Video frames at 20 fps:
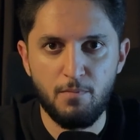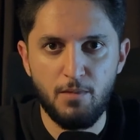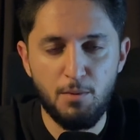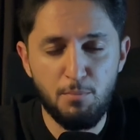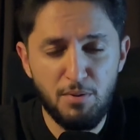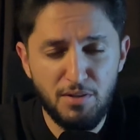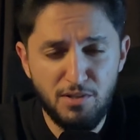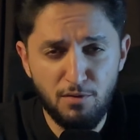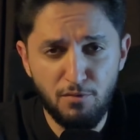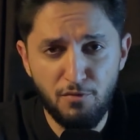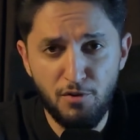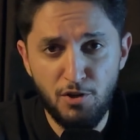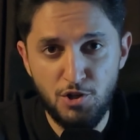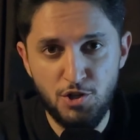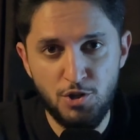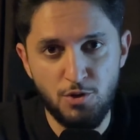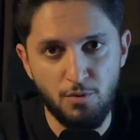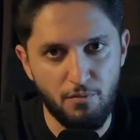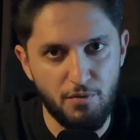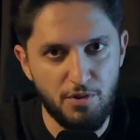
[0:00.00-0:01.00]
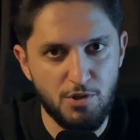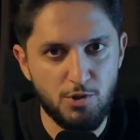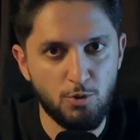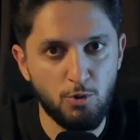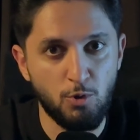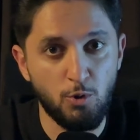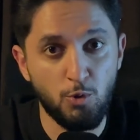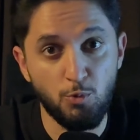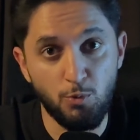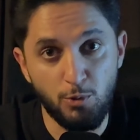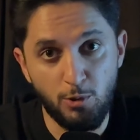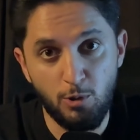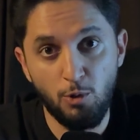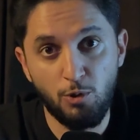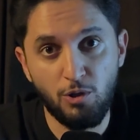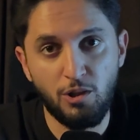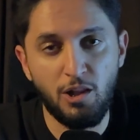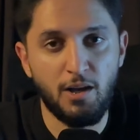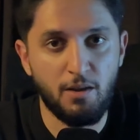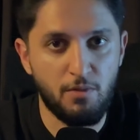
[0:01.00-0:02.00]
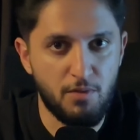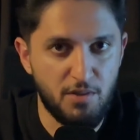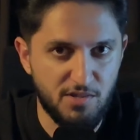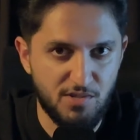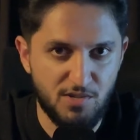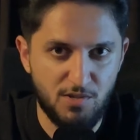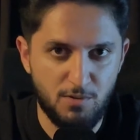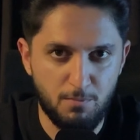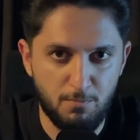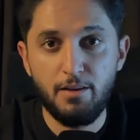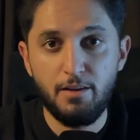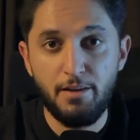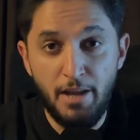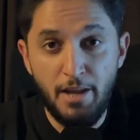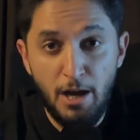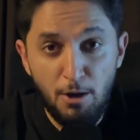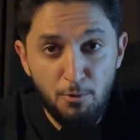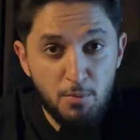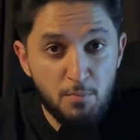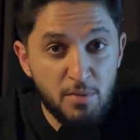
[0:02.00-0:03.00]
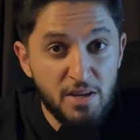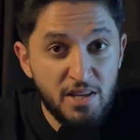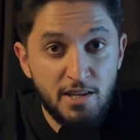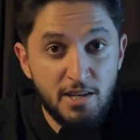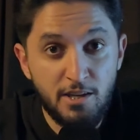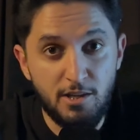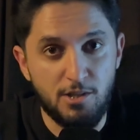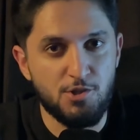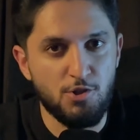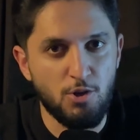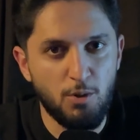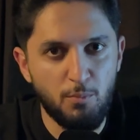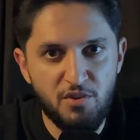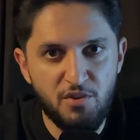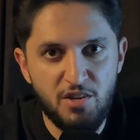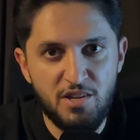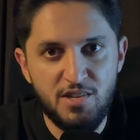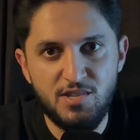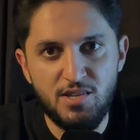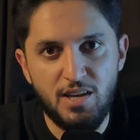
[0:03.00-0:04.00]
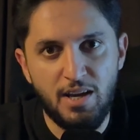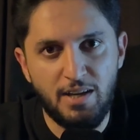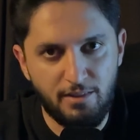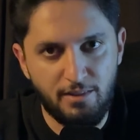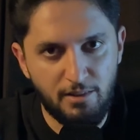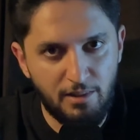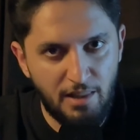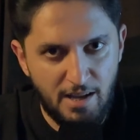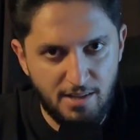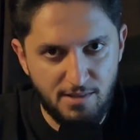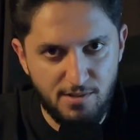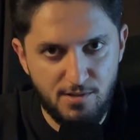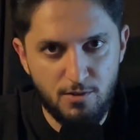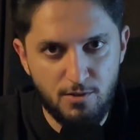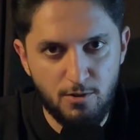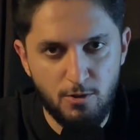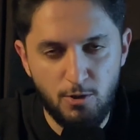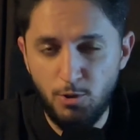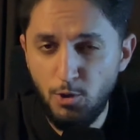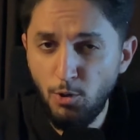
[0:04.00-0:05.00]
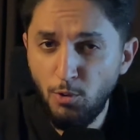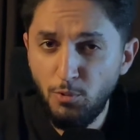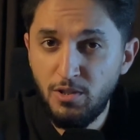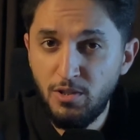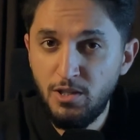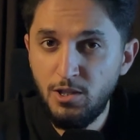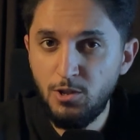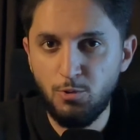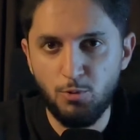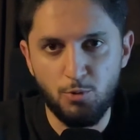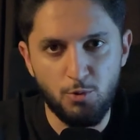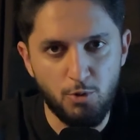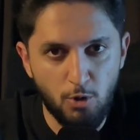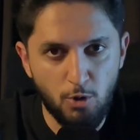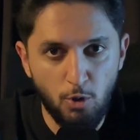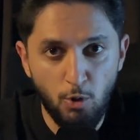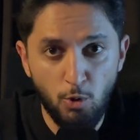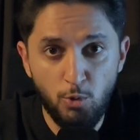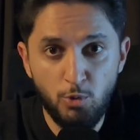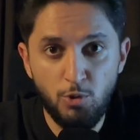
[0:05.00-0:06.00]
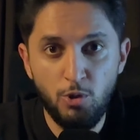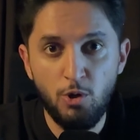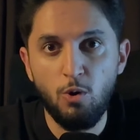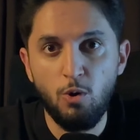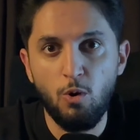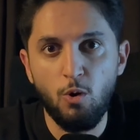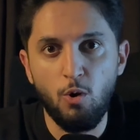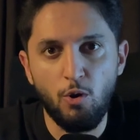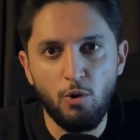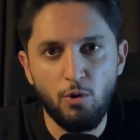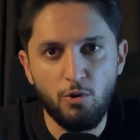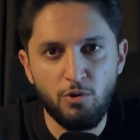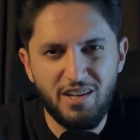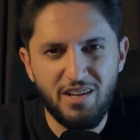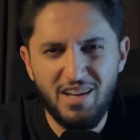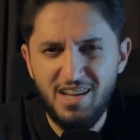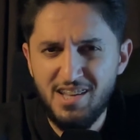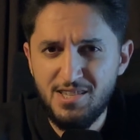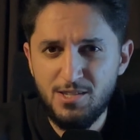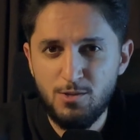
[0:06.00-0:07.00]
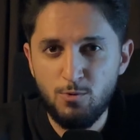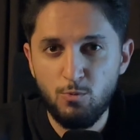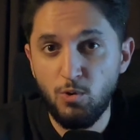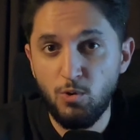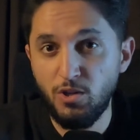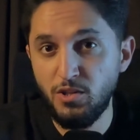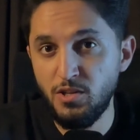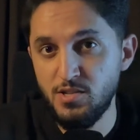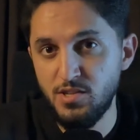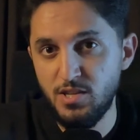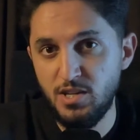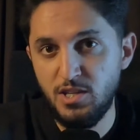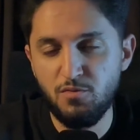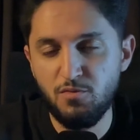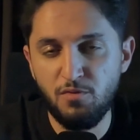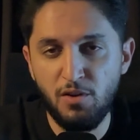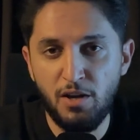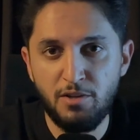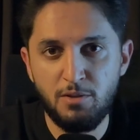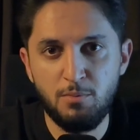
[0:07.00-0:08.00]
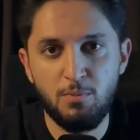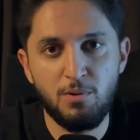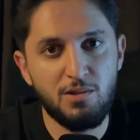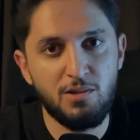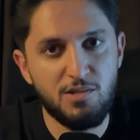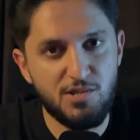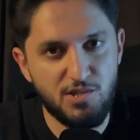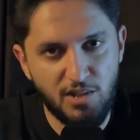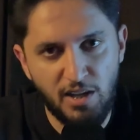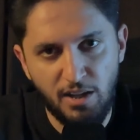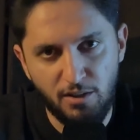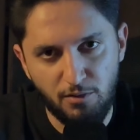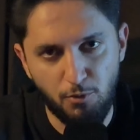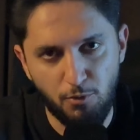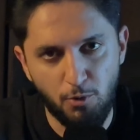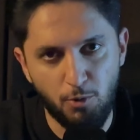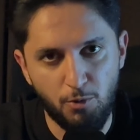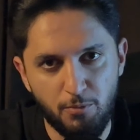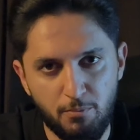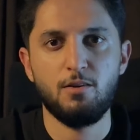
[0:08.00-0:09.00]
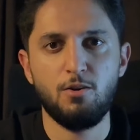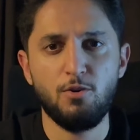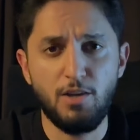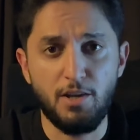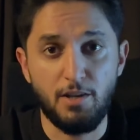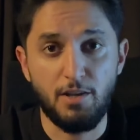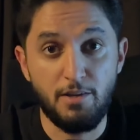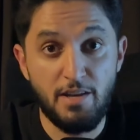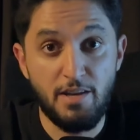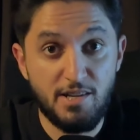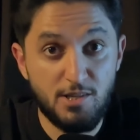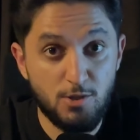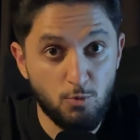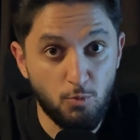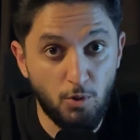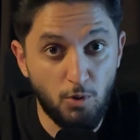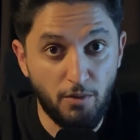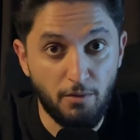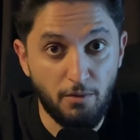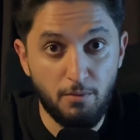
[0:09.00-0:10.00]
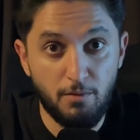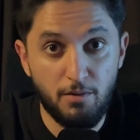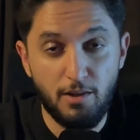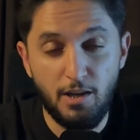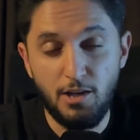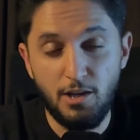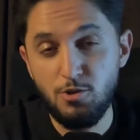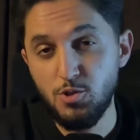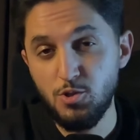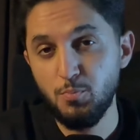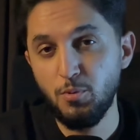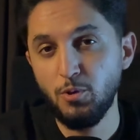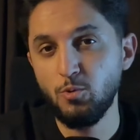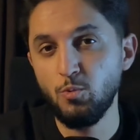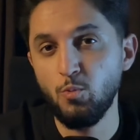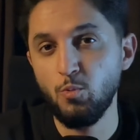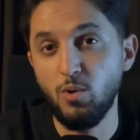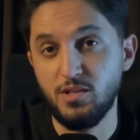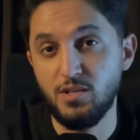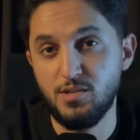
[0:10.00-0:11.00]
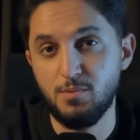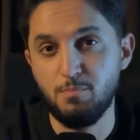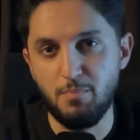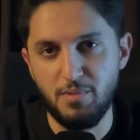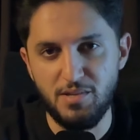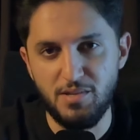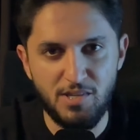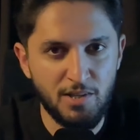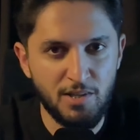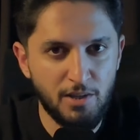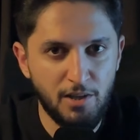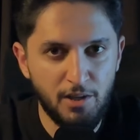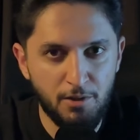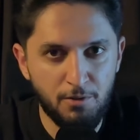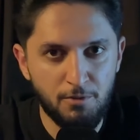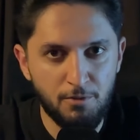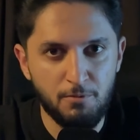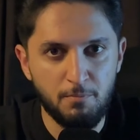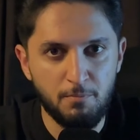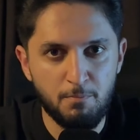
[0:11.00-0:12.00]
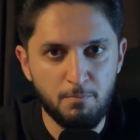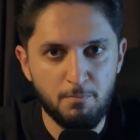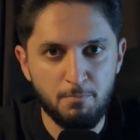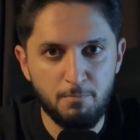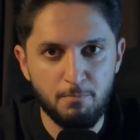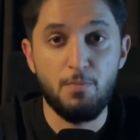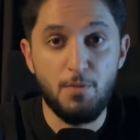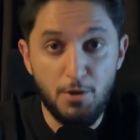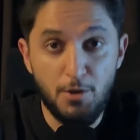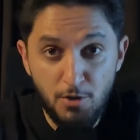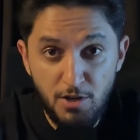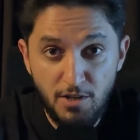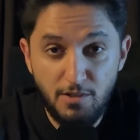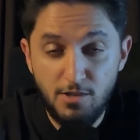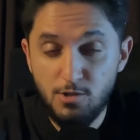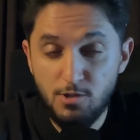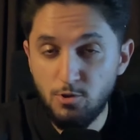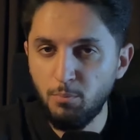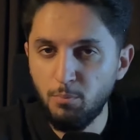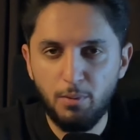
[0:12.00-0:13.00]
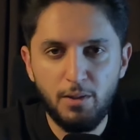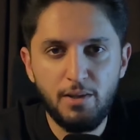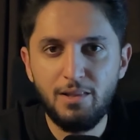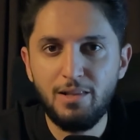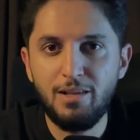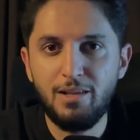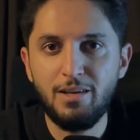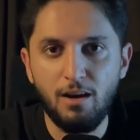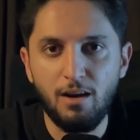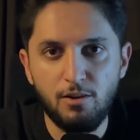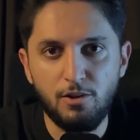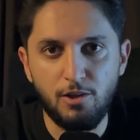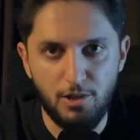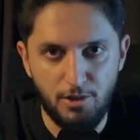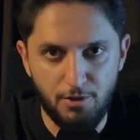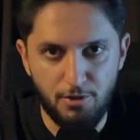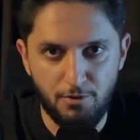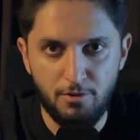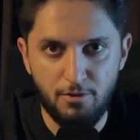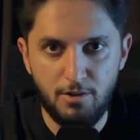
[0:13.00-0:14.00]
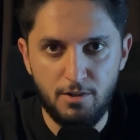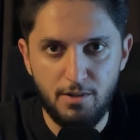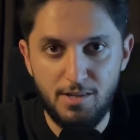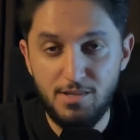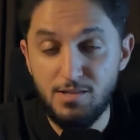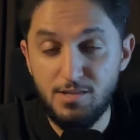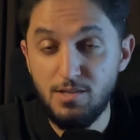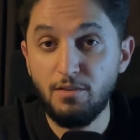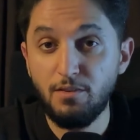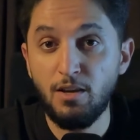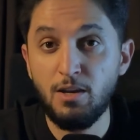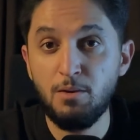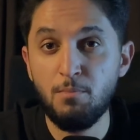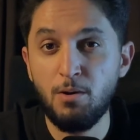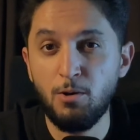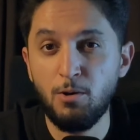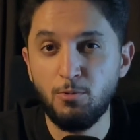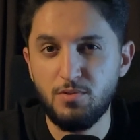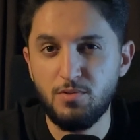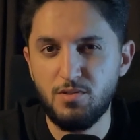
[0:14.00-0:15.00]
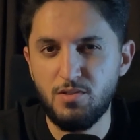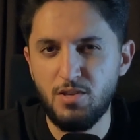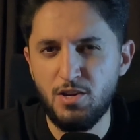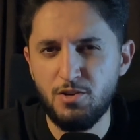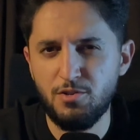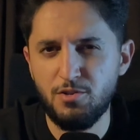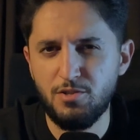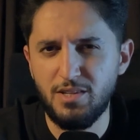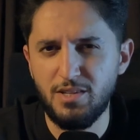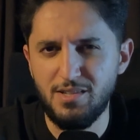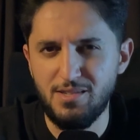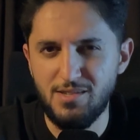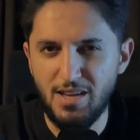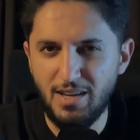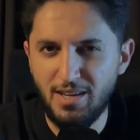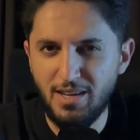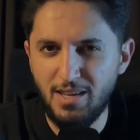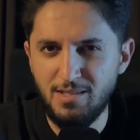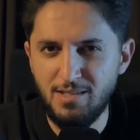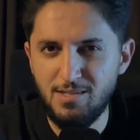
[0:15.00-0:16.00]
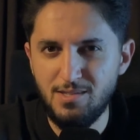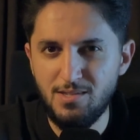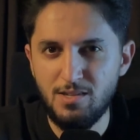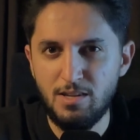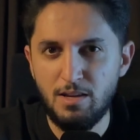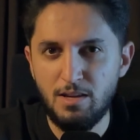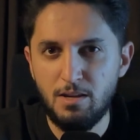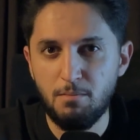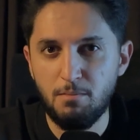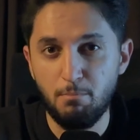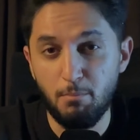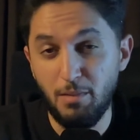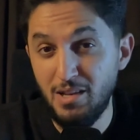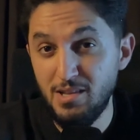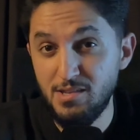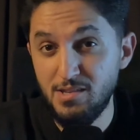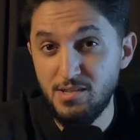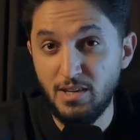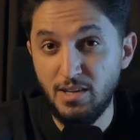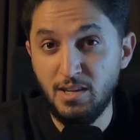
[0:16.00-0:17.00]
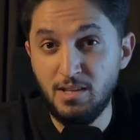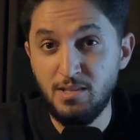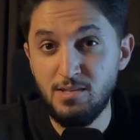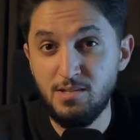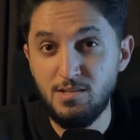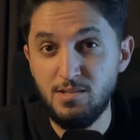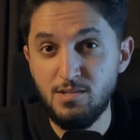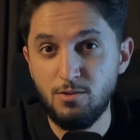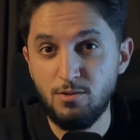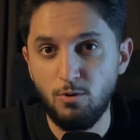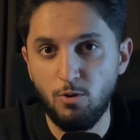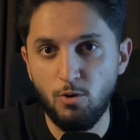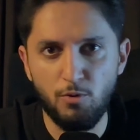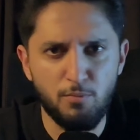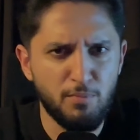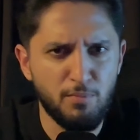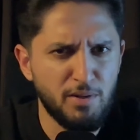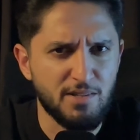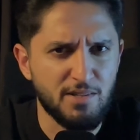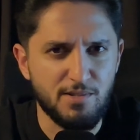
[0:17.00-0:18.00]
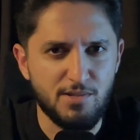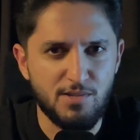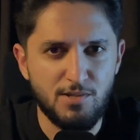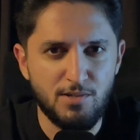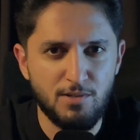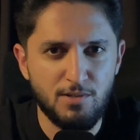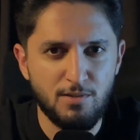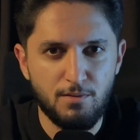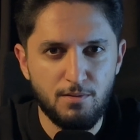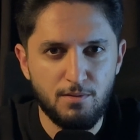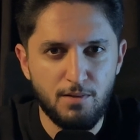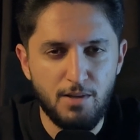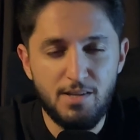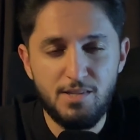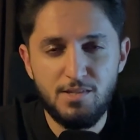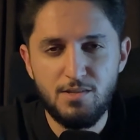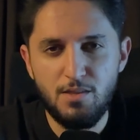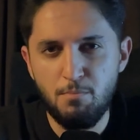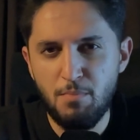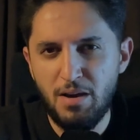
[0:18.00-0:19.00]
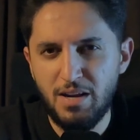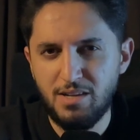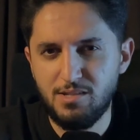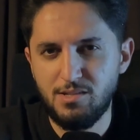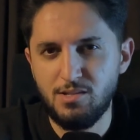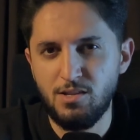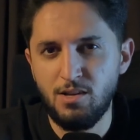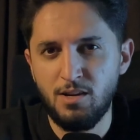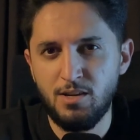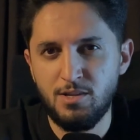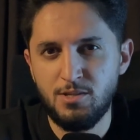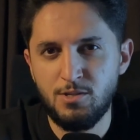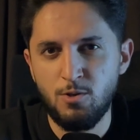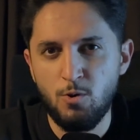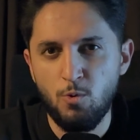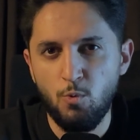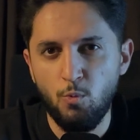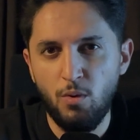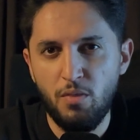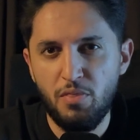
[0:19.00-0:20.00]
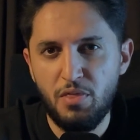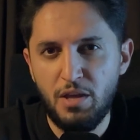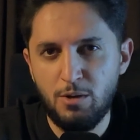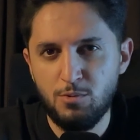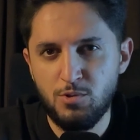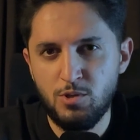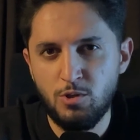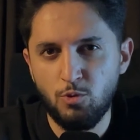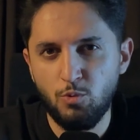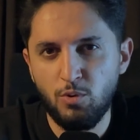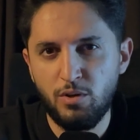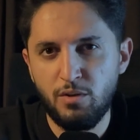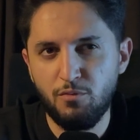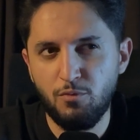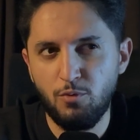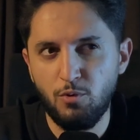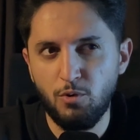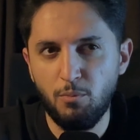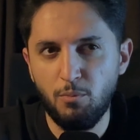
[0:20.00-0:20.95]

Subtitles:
A better version of this code would look like this. Now the meaning is obvious at a glance. You don't need to decode or guess what does each variable stand for. Okay, next one. Can you spot what's missing here? The unit is completely unclear. Is the timeout 30 seconds, milliseconds, or minutes? Is the max size 1024